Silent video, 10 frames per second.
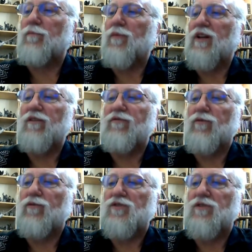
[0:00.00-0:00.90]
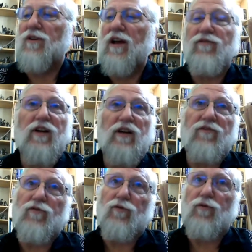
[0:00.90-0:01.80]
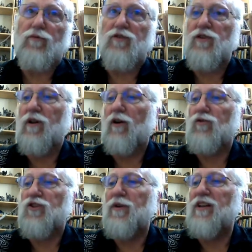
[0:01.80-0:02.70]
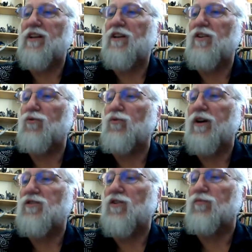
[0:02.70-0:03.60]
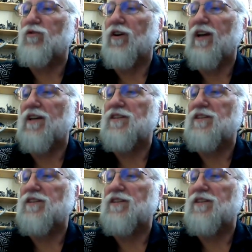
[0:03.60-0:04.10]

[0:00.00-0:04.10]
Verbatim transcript: media firsts, advocating for LGBTQ rights on broadcast